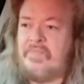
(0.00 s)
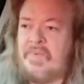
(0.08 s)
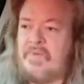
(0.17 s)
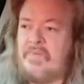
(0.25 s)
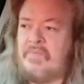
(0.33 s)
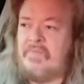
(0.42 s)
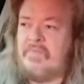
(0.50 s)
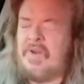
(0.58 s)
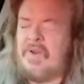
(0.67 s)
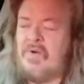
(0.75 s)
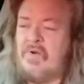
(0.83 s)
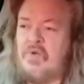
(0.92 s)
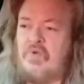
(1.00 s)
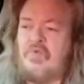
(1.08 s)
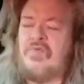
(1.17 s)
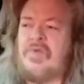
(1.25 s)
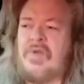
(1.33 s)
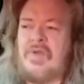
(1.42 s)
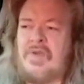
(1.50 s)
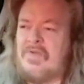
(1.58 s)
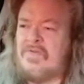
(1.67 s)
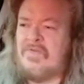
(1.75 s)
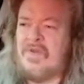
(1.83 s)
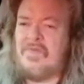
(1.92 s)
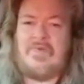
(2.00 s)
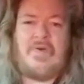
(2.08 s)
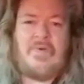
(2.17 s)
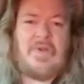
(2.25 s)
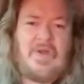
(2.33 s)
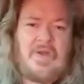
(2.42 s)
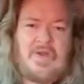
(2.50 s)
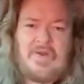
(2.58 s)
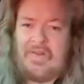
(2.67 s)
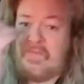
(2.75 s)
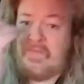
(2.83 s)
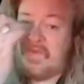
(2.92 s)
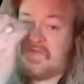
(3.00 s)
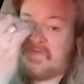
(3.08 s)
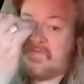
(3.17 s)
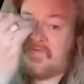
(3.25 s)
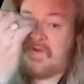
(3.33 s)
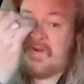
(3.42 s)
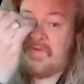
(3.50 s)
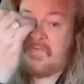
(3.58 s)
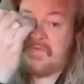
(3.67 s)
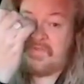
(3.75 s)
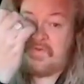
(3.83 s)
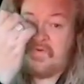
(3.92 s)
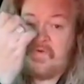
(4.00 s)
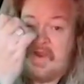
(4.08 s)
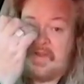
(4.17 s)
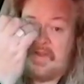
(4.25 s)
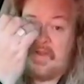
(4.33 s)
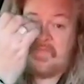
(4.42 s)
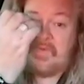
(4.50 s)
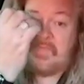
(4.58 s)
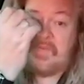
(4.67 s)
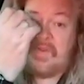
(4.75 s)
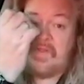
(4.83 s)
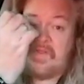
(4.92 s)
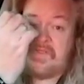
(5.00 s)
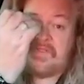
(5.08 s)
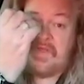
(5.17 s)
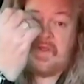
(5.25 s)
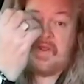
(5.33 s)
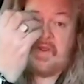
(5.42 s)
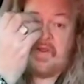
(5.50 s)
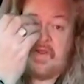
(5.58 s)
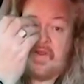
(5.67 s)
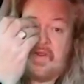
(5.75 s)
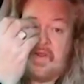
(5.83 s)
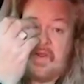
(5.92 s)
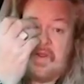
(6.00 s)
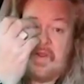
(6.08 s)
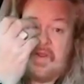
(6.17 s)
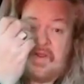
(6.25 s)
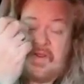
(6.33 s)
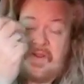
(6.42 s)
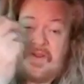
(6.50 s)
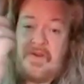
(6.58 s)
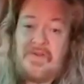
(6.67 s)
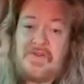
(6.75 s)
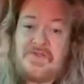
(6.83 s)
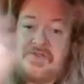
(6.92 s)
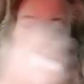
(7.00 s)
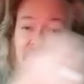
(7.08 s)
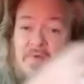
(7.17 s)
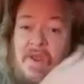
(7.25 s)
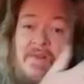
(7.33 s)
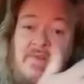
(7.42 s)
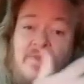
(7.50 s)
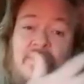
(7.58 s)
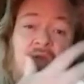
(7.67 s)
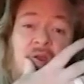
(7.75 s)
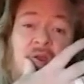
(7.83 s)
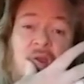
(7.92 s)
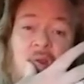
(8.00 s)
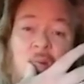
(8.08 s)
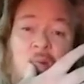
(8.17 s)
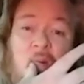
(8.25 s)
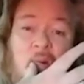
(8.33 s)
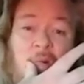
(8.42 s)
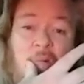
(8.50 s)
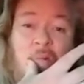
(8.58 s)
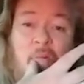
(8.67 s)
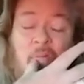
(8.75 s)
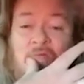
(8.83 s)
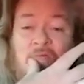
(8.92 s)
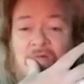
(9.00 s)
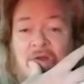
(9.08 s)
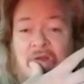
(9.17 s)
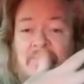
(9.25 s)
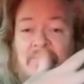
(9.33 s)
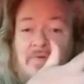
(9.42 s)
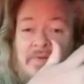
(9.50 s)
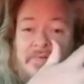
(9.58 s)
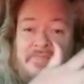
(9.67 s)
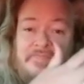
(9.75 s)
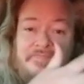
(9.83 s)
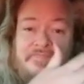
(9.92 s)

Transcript: and you know, goofy stuff going on in the midst of it, and it was cracked up to be this, uh, you know, this great thing, you know, revival and.